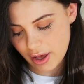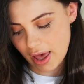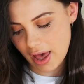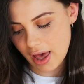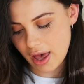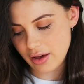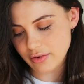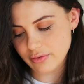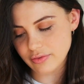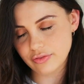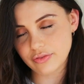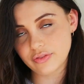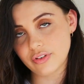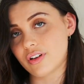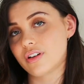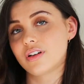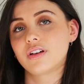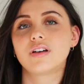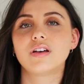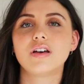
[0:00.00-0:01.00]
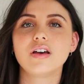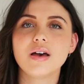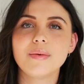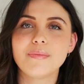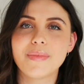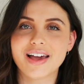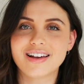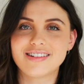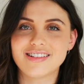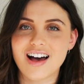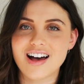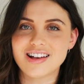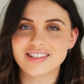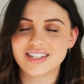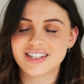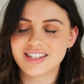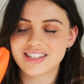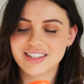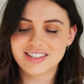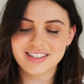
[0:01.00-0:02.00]
have my
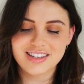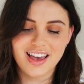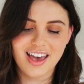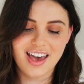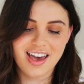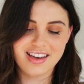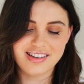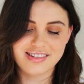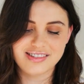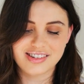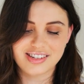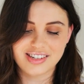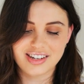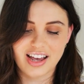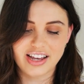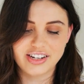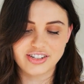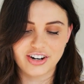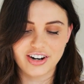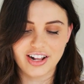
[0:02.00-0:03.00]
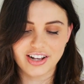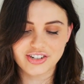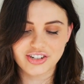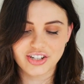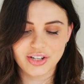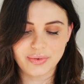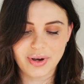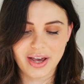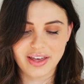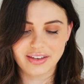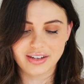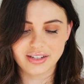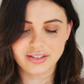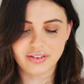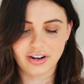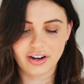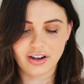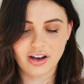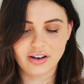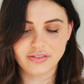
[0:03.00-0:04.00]
glasses, and I don't actually wear these
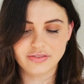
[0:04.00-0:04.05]
very